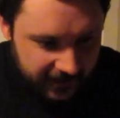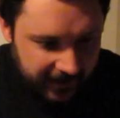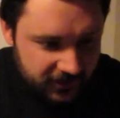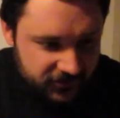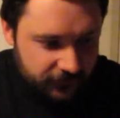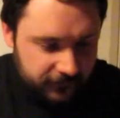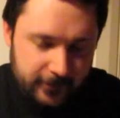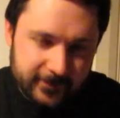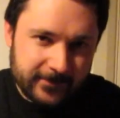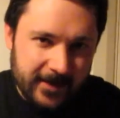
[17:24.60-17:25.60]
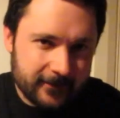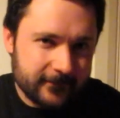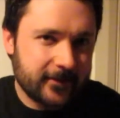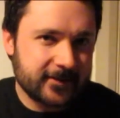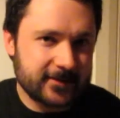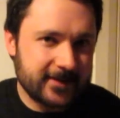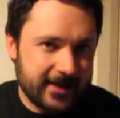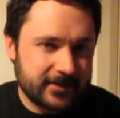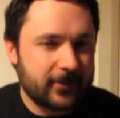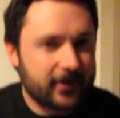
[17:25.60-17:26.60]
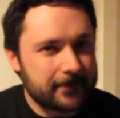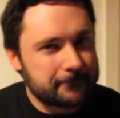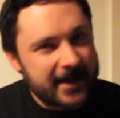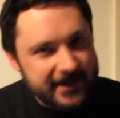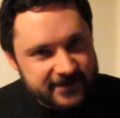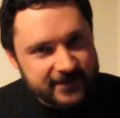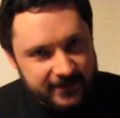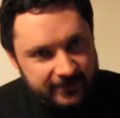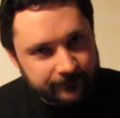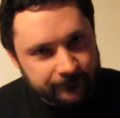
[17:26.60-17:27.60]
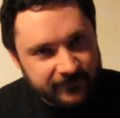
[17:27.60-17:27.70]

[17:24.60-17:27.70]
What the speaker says: Each crew in Malifaux is led by a master.